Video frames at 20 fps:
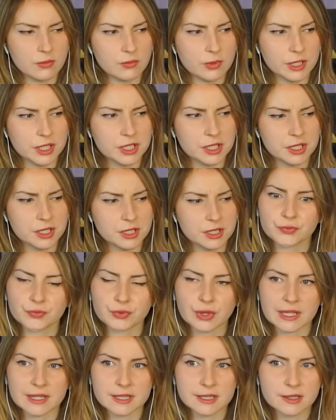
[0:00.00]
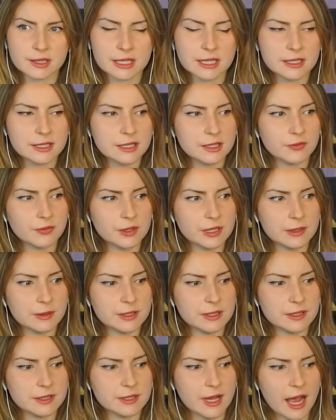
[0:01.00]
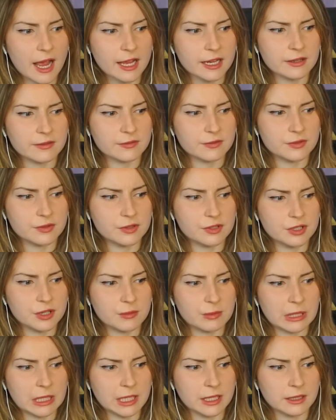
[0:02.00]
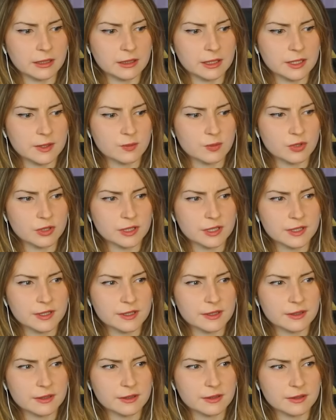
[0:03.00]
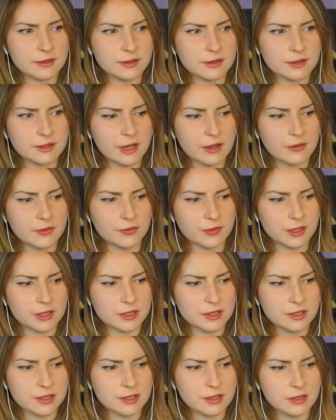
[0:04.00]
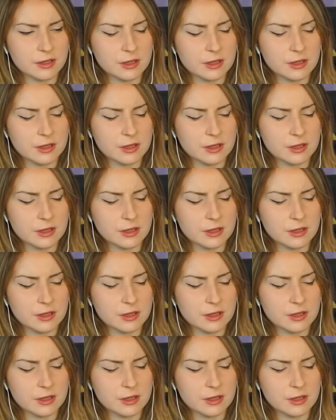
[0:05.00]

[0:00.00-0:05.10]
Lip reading: which that's like a different side of Jimmy. It's more selfish.